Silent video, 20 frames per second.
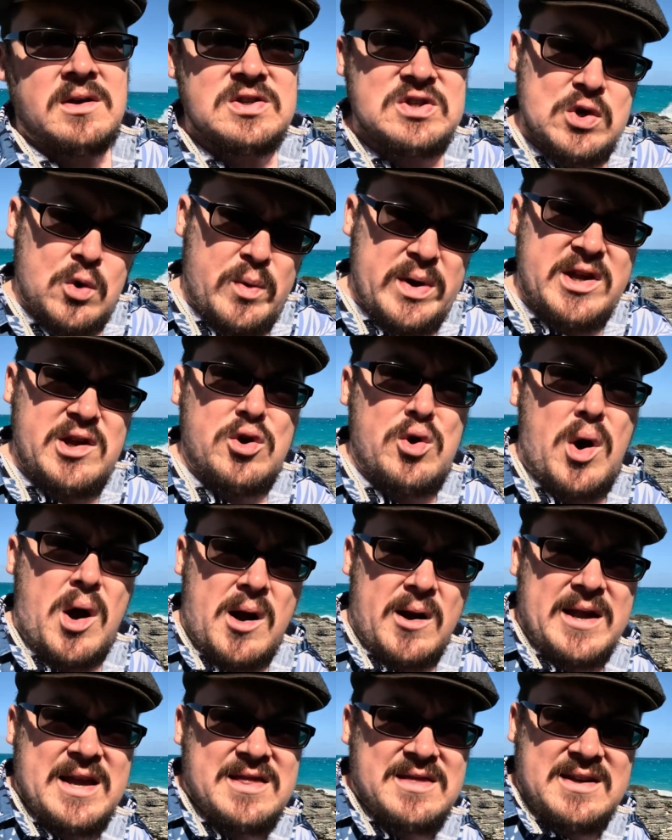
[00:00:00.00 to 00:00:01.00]
So when you
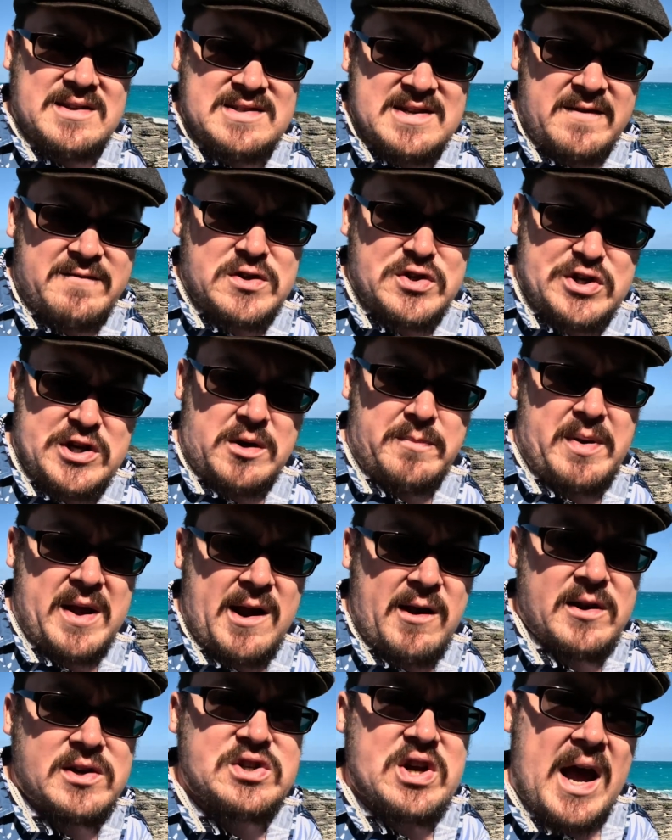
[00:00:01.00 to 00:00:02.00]
are in the Devonshire
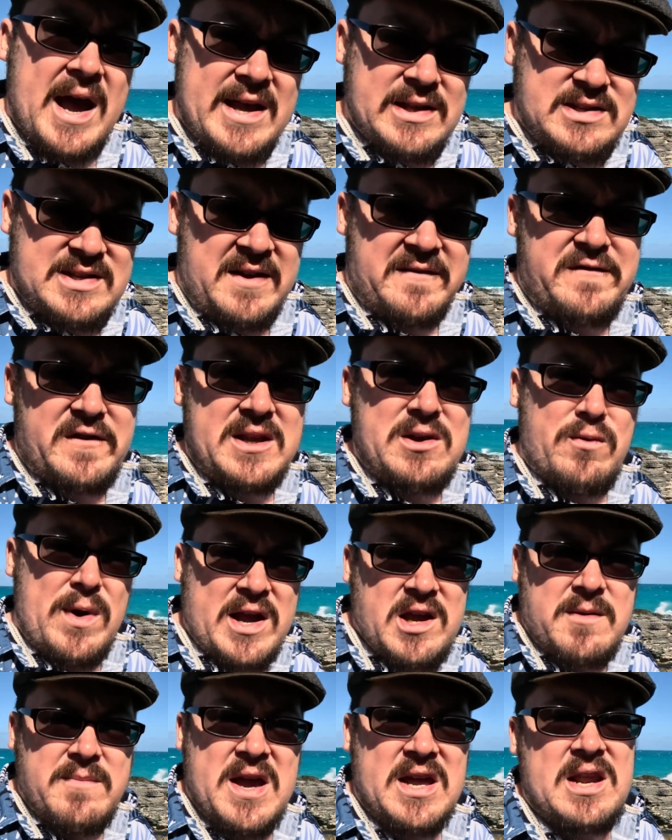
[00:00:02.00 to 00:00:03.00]
Parish, I definitely
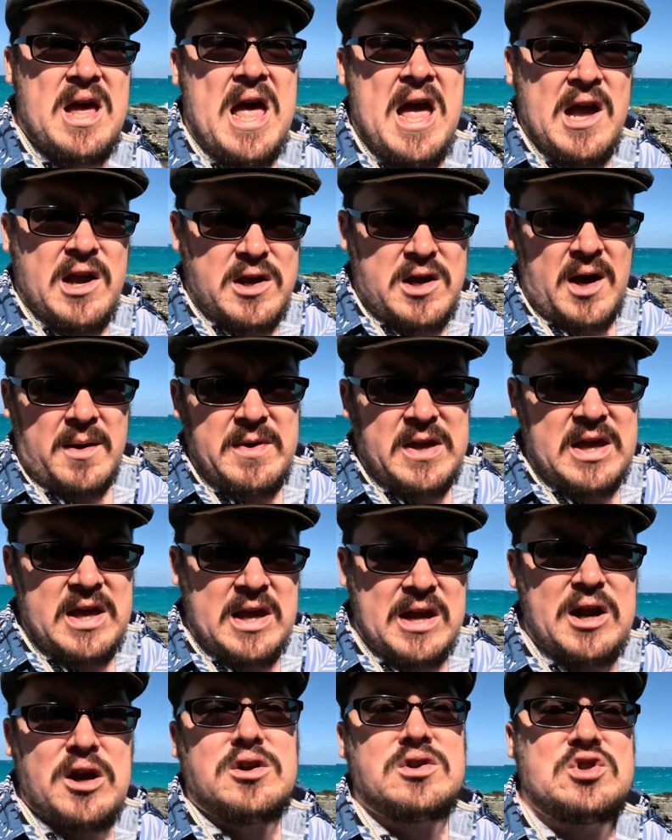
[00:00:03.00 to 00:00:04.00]
recommend coming
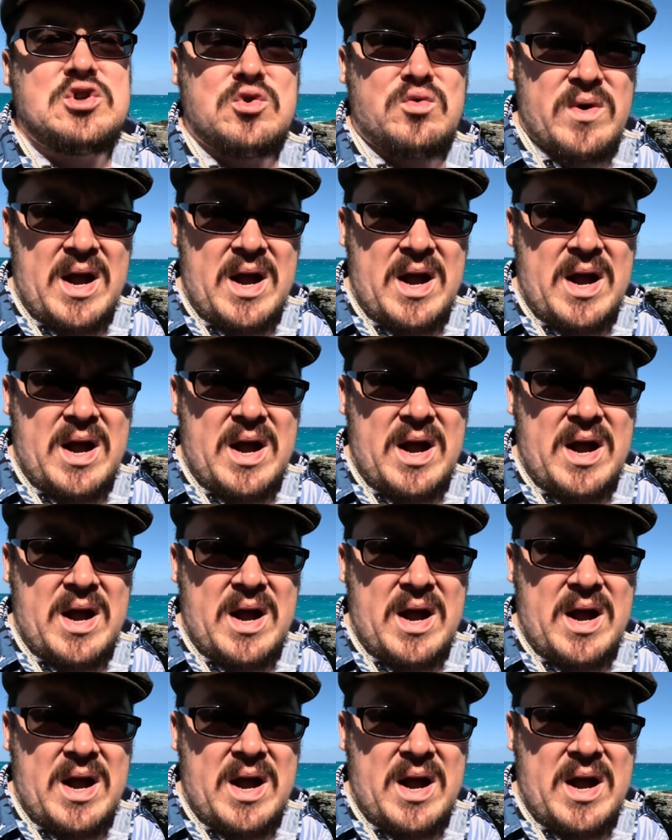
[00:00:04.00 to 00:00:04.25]
here to